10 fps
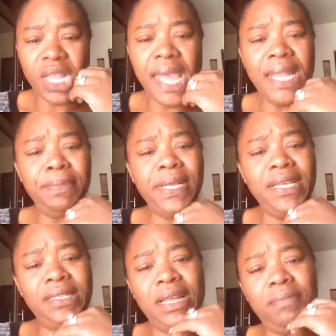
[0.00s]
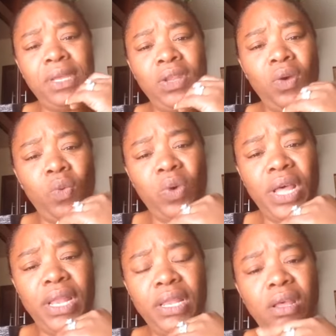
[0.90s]
and please let me know
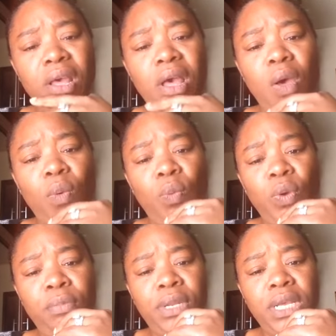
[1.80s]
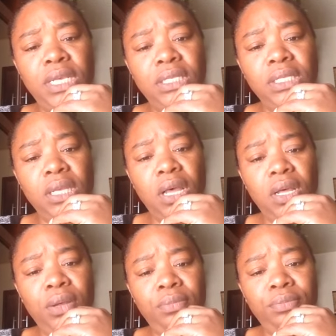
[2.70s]
what remedies
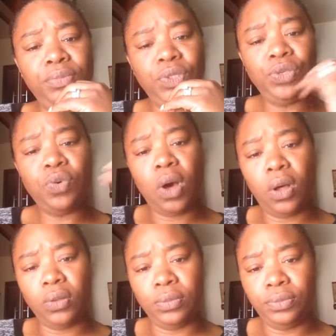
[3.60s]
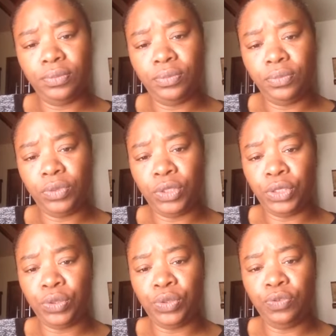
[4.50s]
um, you all
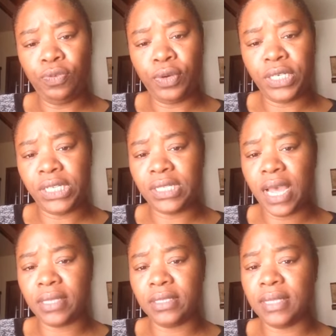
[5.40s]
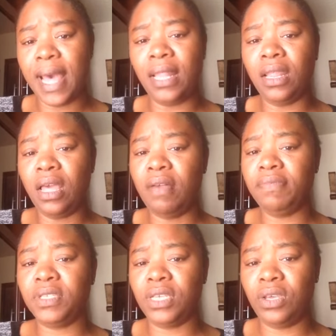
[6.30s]
use for detoxing. I
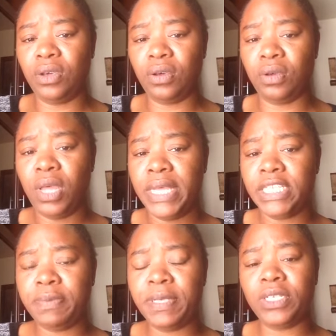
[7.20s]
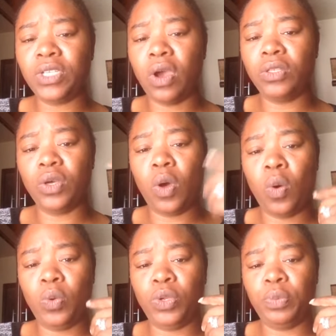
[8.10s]
love to hear, especially talk to
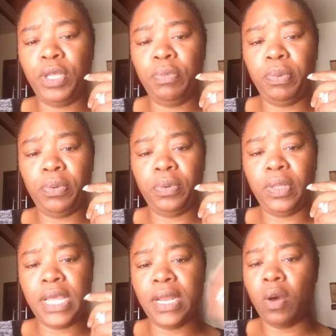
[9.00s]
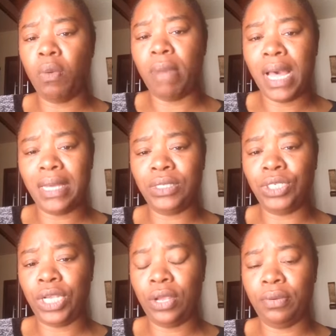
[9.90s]
older people that don't mind
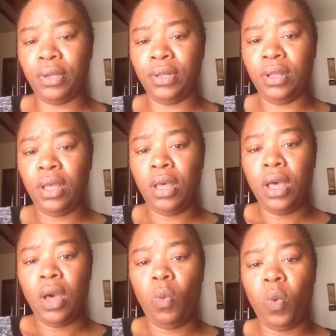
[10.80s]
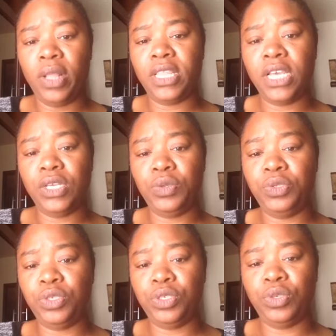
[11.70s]
sharing what they
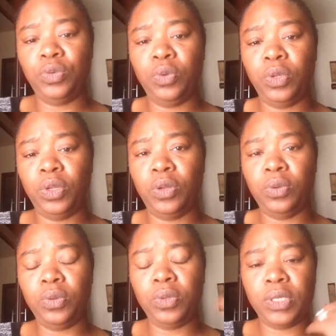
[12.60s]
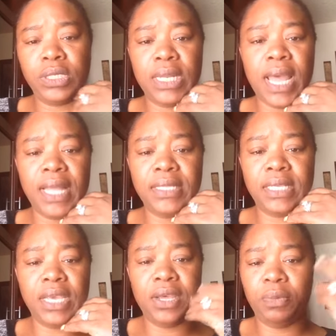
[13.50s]
used to do, you know, because a lot
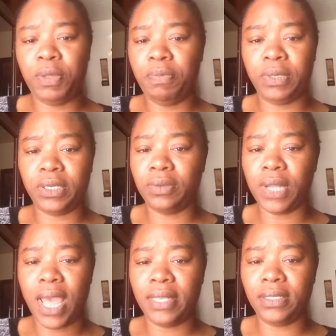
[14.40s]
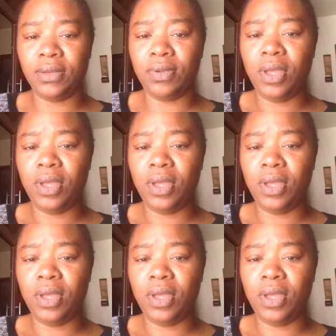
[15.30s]
say young people don't like to,